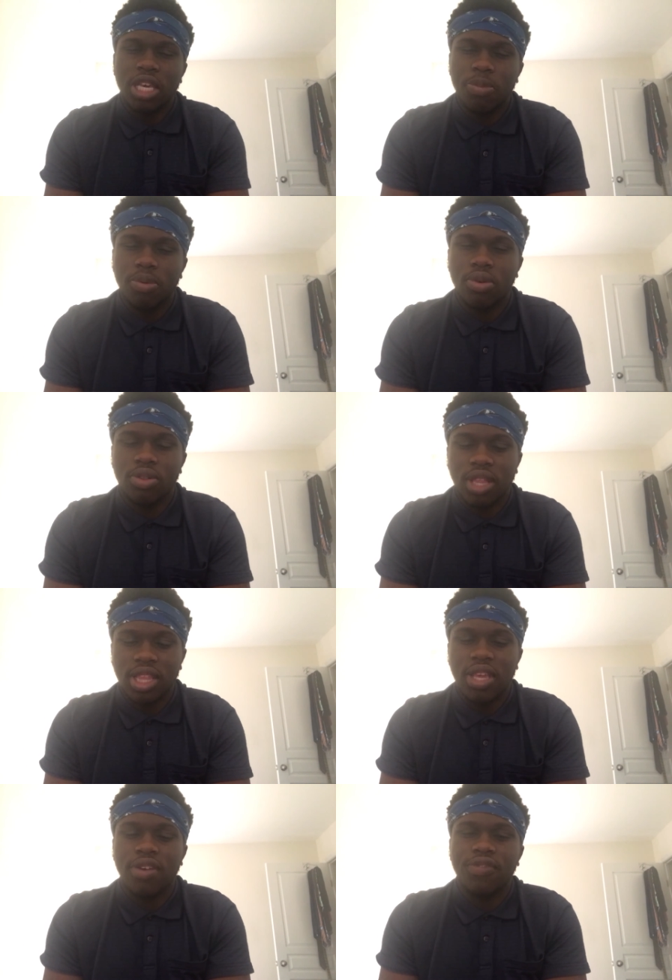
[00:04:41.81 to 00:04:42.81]
people that
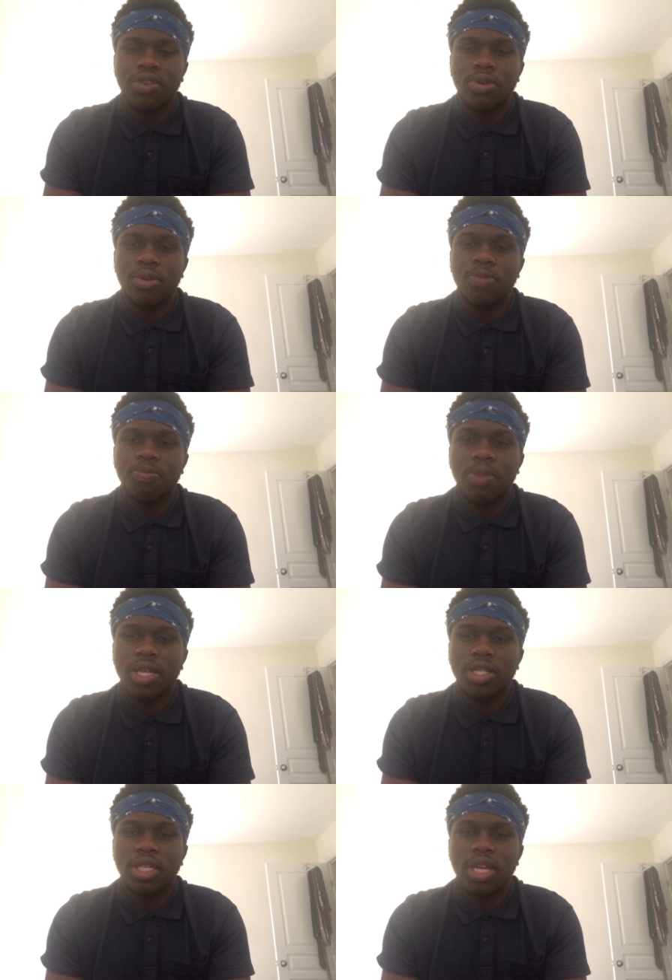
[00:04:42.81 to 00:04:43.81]
they interviewed
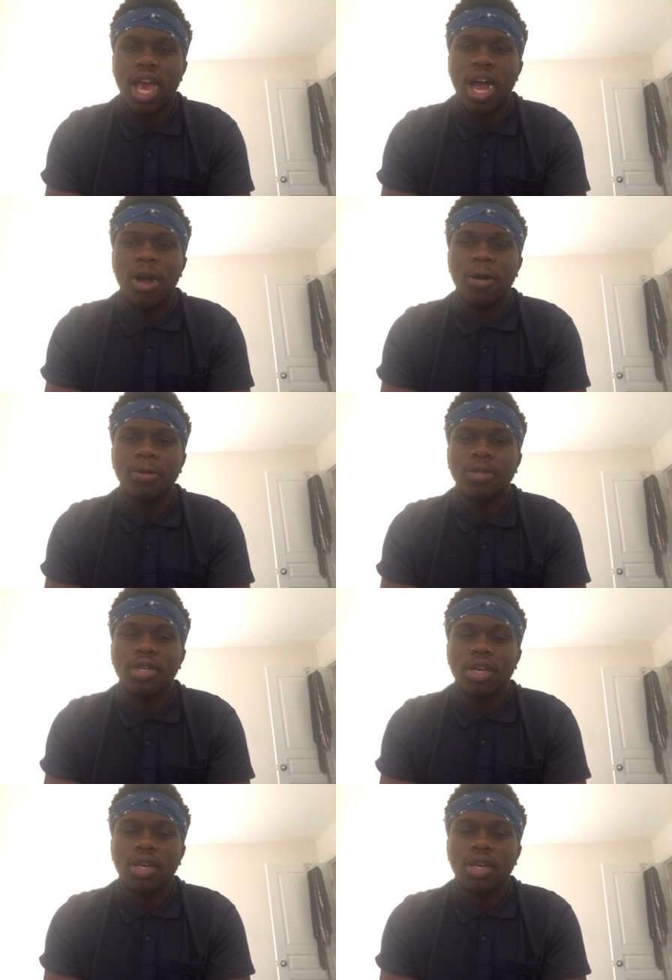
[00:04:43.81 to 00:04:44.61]
mentioned how